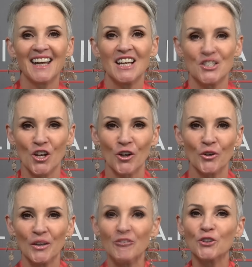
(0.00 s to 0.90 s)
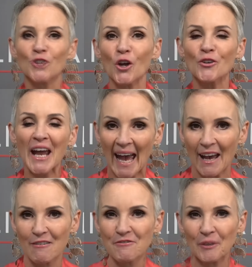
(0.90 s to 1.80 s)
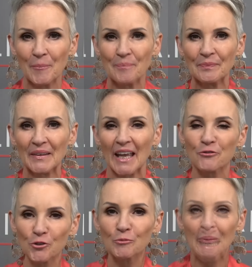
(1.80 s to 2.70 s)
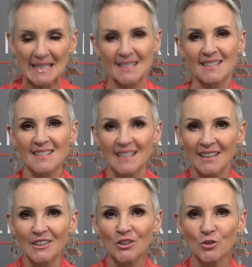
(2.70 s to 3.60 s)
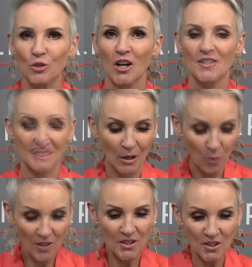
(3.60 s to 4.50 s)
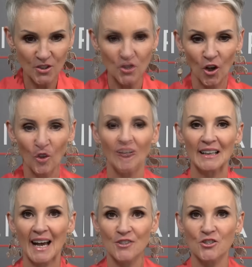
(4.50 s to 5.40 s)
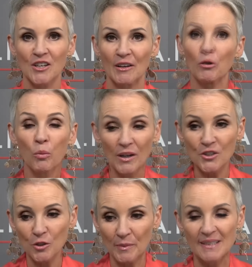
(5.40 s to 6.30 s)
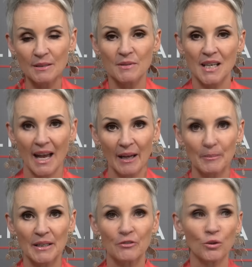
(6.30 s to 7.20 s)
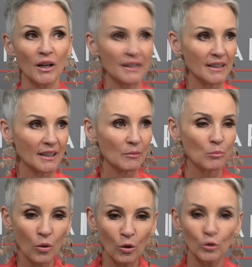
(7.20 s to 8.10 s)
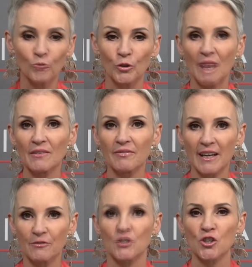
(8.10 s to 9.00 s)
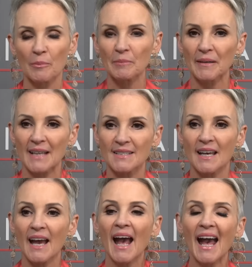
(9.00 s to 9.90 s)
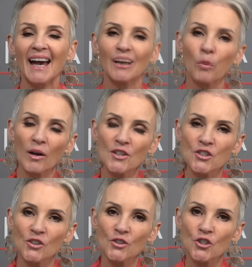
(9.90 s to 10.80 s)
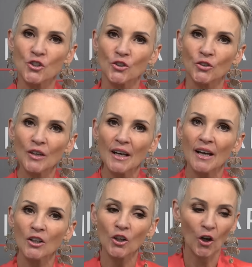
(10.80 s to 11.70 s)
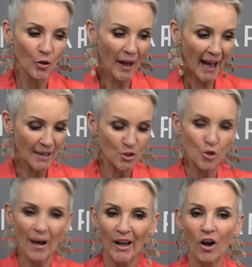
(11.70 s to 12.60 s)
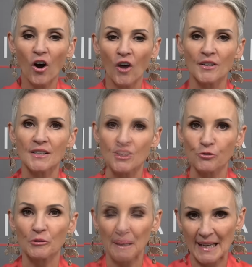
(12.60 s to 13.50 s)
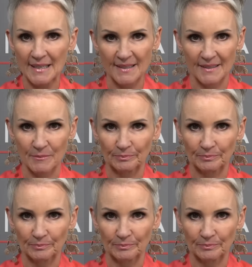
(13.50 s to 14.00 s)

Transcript: So if you don't have a few blazers in your closet, I want you to go online today. Well, I want you to make some time. If you are near a mall or if you have a favorite shopping place, and I want you to go and try on different blazers.